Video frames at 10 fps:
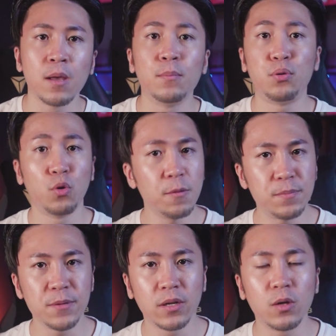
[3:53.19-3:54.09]
Poor
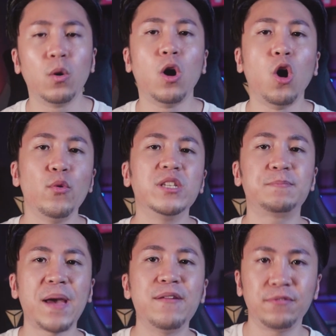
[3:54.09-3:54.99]
people will always
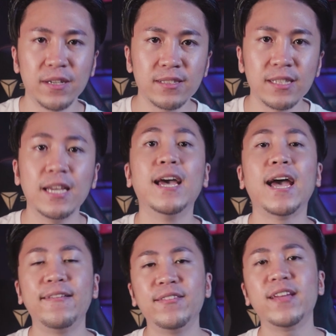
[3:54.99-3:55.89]
spend first
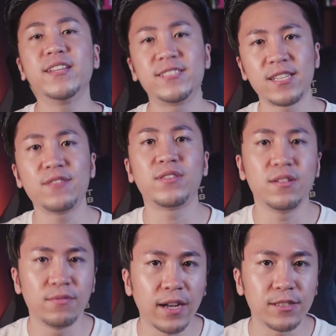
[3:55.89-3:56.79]
and then they save and
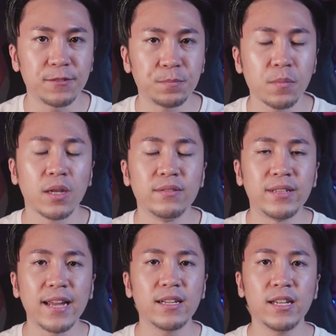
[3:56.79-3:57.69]
invest.
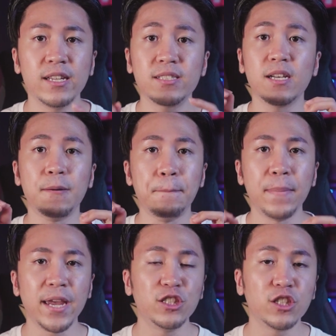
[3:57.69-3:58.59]
That is a
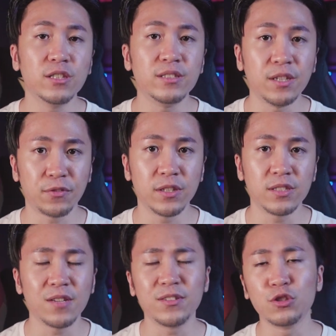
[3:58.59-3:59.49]
major
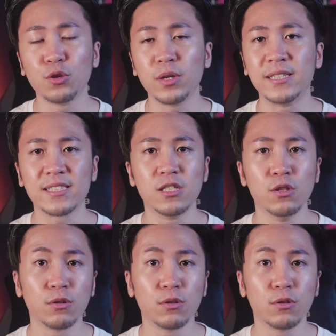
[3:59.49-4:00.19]
difference, even though it doesn't